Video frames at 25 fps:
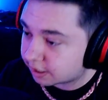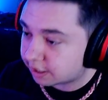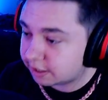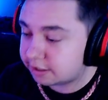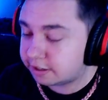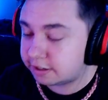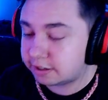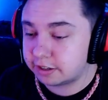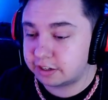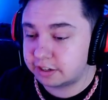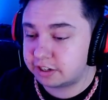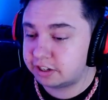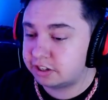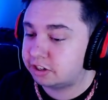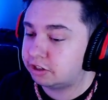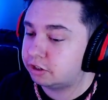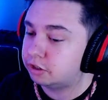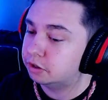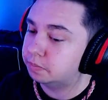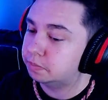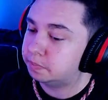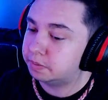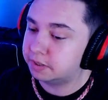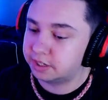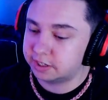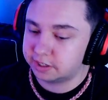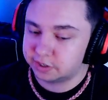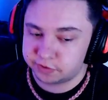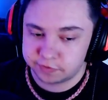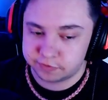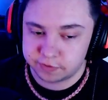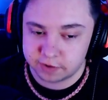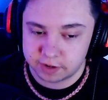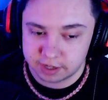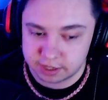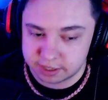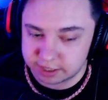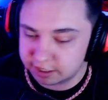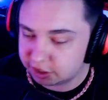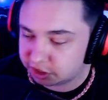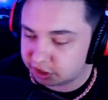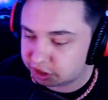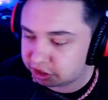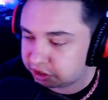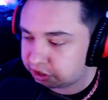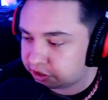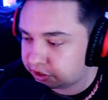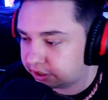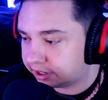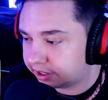it's the stupidest fucking
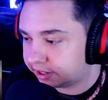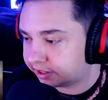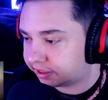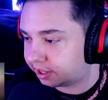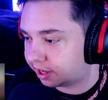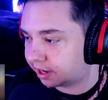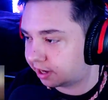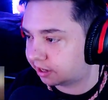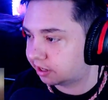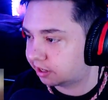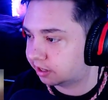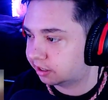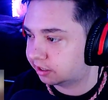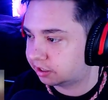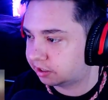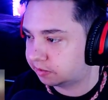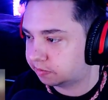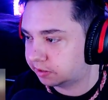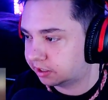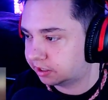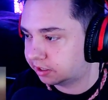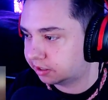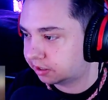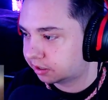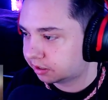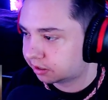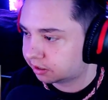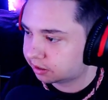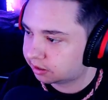shit that gets me.